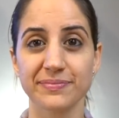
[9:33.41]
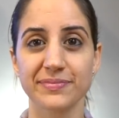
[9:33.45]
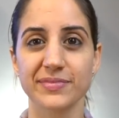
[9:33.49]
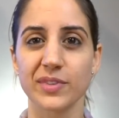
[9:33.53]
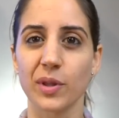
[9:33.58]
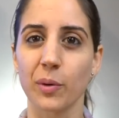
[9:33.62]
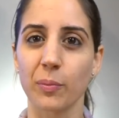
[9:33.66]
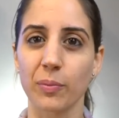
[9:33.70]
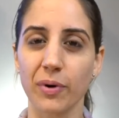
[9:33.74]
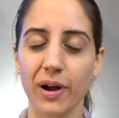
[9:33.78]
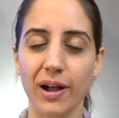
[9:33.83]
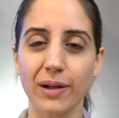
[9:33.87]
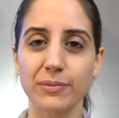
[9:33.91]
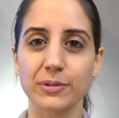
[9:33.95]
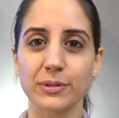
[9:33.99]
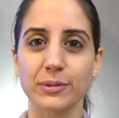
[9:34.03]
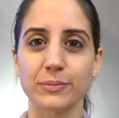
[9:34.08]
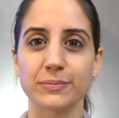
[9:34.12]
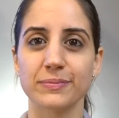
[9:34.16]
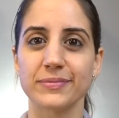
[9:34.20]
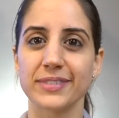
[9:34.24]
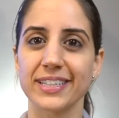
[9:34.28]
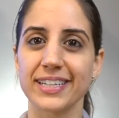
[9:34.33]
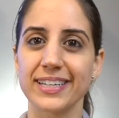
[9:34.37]
The
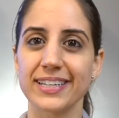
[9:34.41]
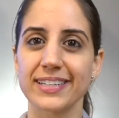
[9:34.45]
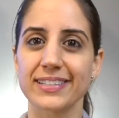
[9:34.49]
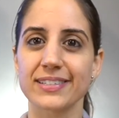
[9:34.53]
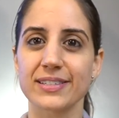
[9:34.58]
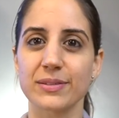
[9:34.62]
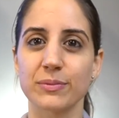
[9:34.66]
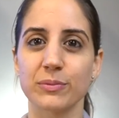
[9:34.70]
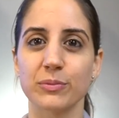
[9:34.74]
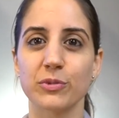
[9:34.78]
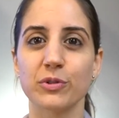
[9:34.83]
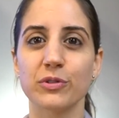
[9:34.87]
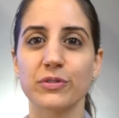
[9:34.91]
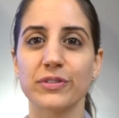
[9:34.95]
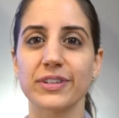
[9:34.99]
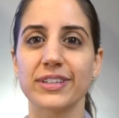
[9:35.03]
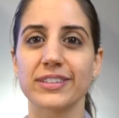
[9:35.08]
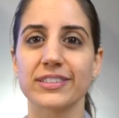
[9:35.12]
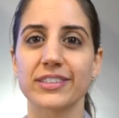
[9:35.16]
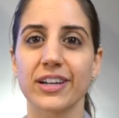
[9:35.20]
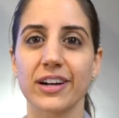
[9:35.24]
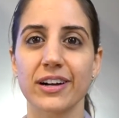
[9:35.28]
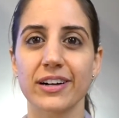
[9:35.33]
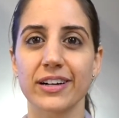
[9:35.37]
problem, it's a moving
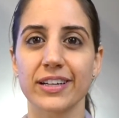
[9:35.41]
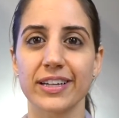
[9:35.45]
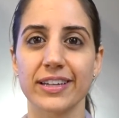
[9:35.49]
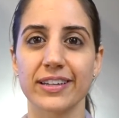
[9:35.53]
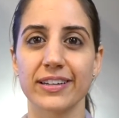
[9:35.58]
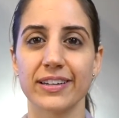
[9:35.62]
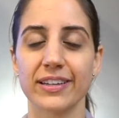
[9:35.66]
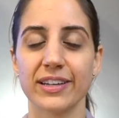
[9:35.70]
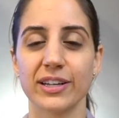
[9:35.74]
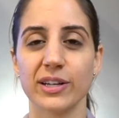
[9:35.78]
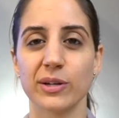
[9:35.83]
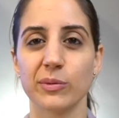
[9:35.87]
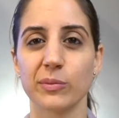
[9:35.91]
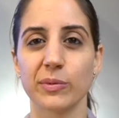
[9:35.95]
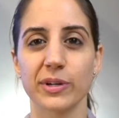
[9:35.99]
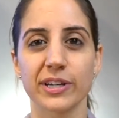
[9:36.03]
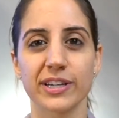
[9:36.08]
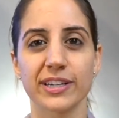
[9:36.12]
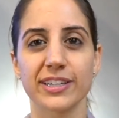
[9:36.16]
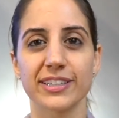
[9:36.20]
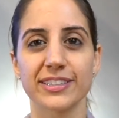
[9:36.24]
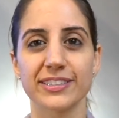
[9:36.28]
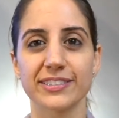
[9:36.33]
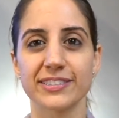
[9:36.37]
target,
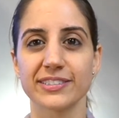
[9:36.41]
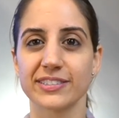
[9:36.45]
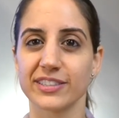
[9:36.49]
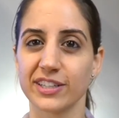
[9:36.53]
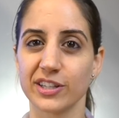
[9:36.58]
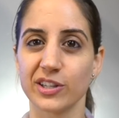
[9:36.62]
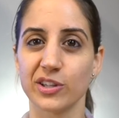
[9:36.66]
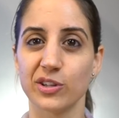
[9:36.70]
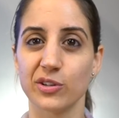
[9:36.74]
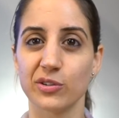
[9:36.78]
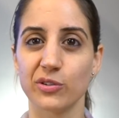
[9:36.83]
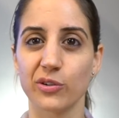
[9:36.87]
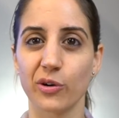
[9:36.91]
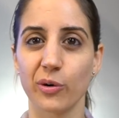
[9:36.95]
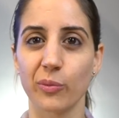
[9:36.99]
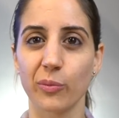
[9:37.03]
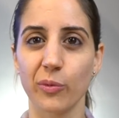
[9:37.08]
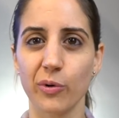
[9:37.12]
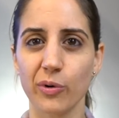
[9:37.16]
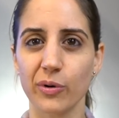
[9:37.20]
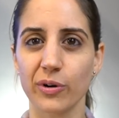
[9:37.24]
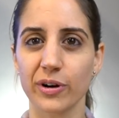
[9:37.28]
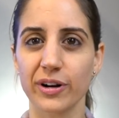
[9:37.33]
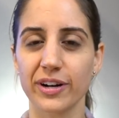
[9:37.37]
because you know
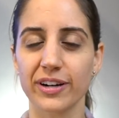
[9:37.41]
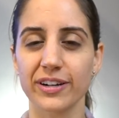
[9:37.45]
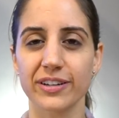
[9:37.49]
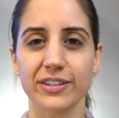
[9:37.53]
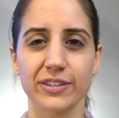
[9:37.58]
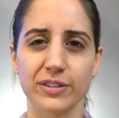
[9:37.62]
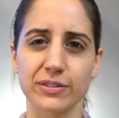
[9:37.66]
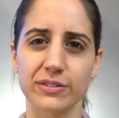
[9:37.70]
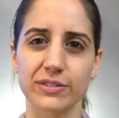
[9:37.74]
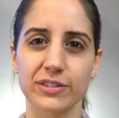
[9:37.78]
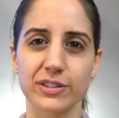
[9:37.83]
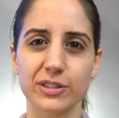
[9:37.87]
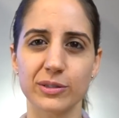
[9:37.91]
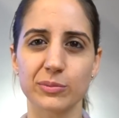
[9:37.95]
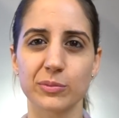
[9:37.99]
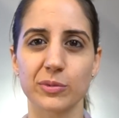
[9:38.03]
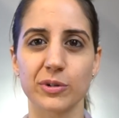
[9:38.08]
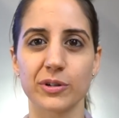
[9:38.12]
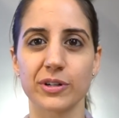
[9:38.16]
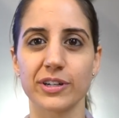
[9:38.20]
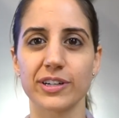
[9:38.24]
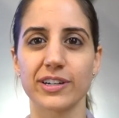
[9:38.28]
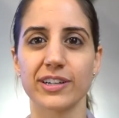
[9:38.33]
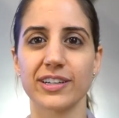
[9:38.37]
more, you learn
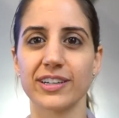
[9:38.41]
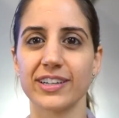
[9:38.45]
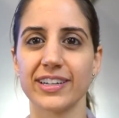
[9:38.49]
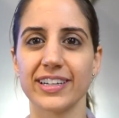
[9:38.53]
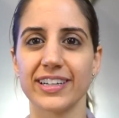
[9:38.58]
more,